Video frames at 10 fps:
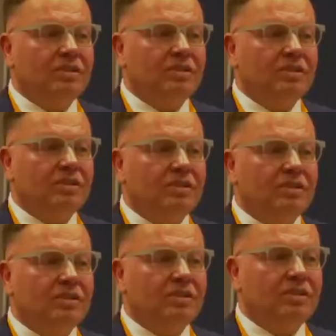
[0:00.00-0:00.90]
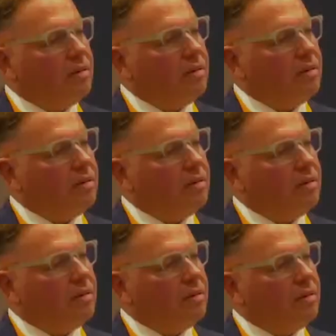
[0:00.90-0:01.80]
tools are very important
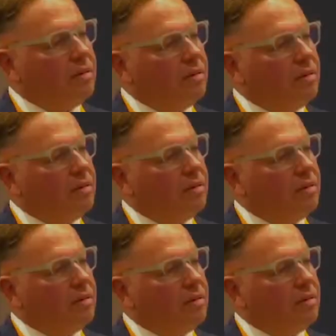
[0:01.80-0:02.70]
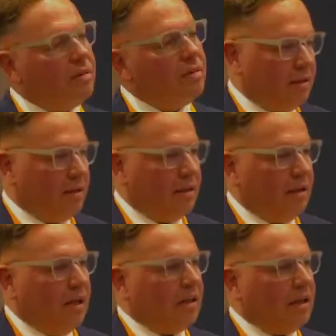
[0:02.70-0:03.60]
in understanding
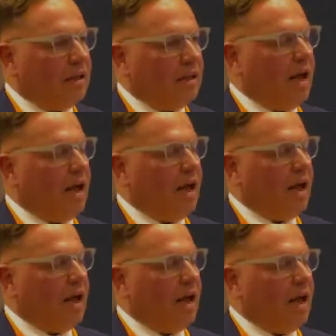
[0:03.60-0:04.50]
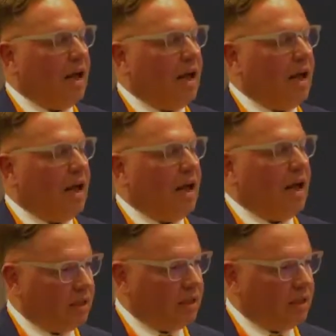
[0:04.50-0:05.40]
the kind of financial risks that
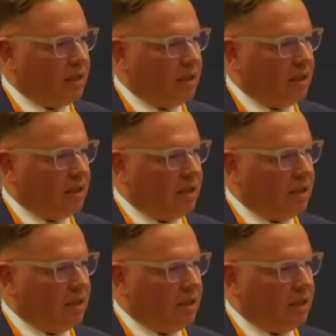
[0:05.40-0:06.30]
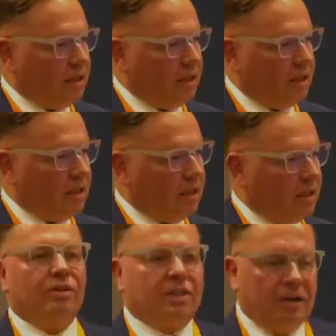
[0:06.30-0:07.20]
you're facing, the kind of
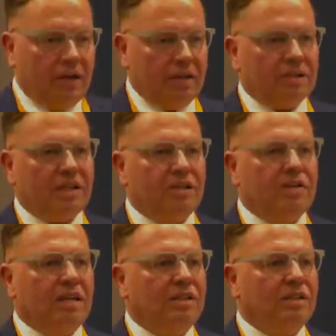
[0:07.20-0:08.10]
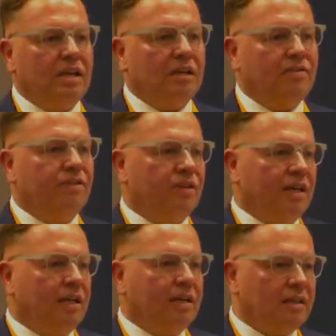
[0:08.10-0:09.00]
returns that you need to get for
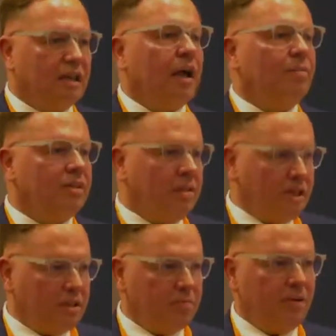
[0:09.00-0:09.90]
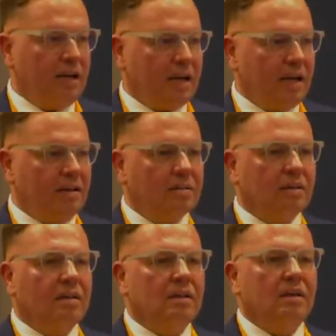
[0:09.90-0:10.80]
the capital that you're putting out.
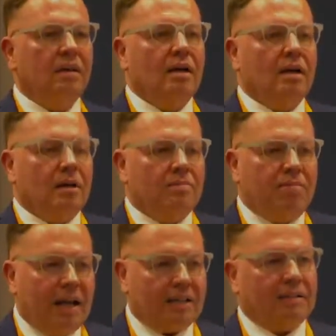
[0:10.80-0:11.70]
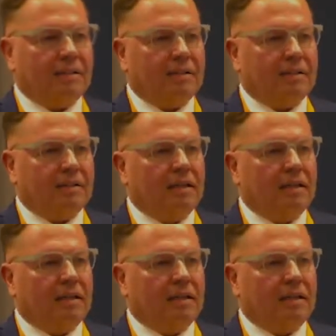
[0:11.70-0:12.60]
But they're
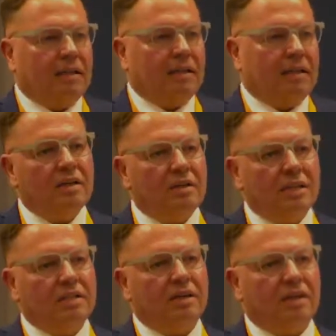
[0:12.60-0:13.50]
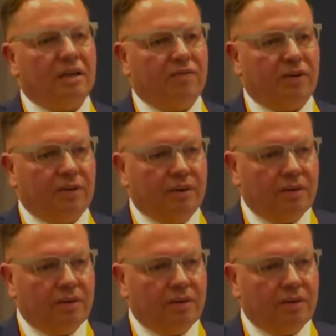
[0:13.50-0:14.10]
not necessarily always going to give you